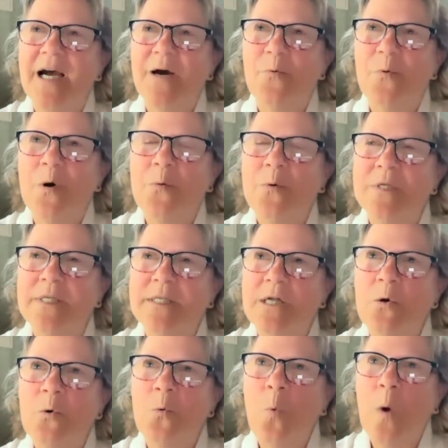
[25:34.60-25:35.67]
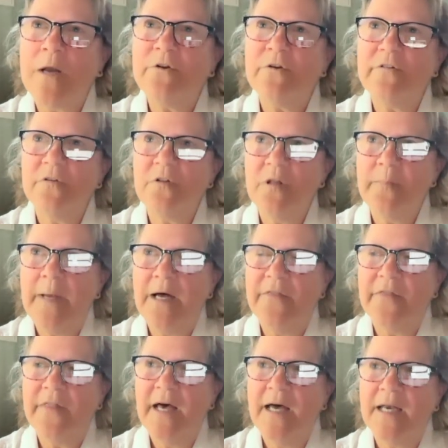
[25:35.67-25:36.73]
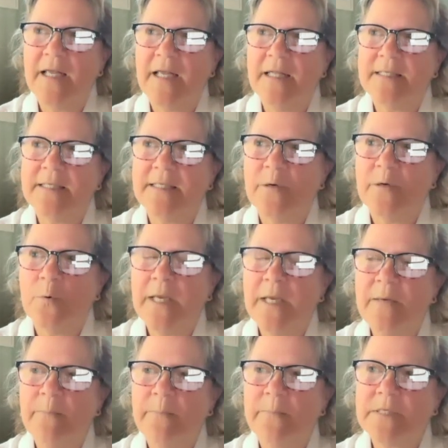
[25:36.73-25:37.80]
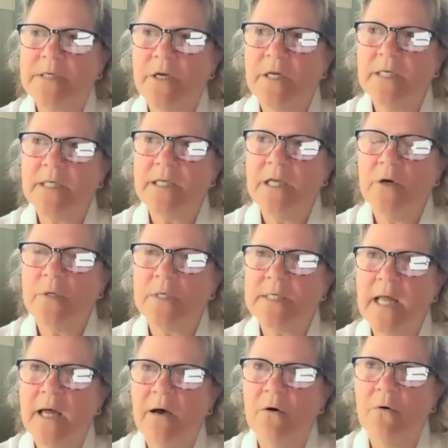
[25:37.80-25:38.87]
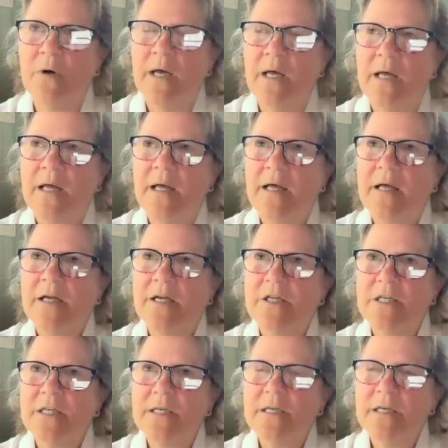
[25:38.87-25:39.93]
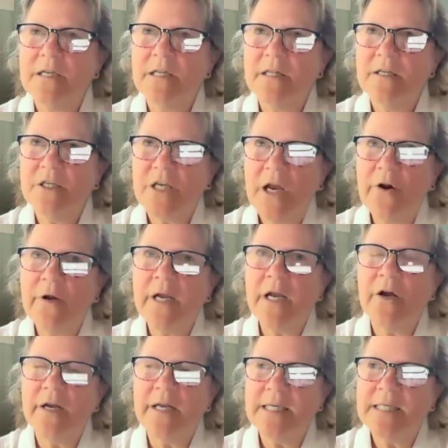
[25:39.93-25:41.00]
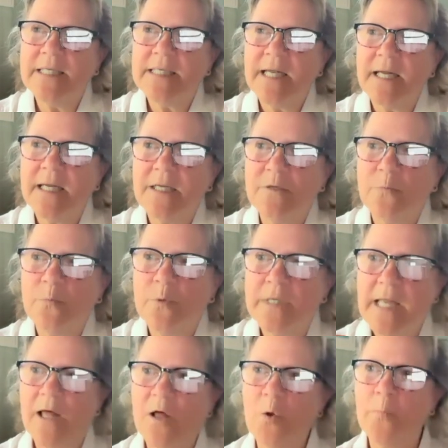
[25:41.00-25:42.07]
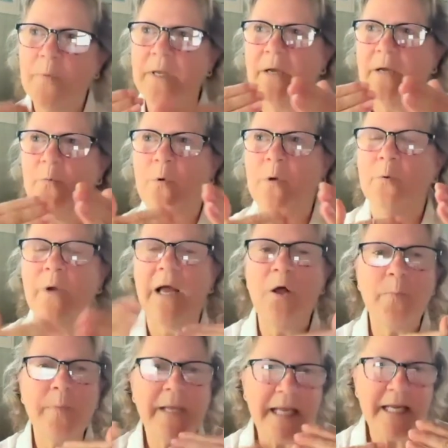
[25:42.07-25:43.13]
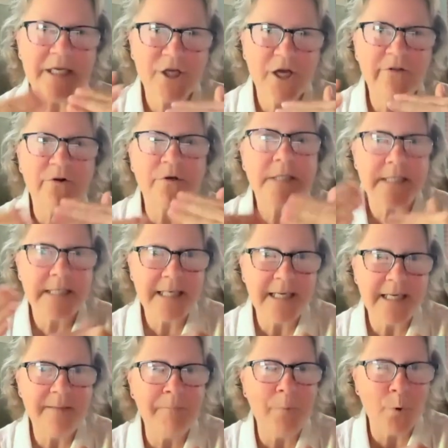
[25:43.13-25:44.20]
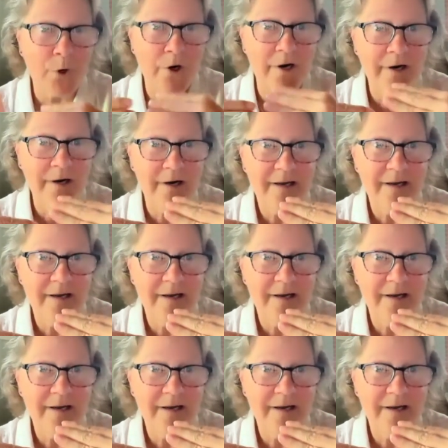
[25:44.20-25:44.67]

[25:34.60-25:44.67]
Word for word: what was so wonderful about that is that we started to notice how she, sharing our insight was helping we were helping each other see more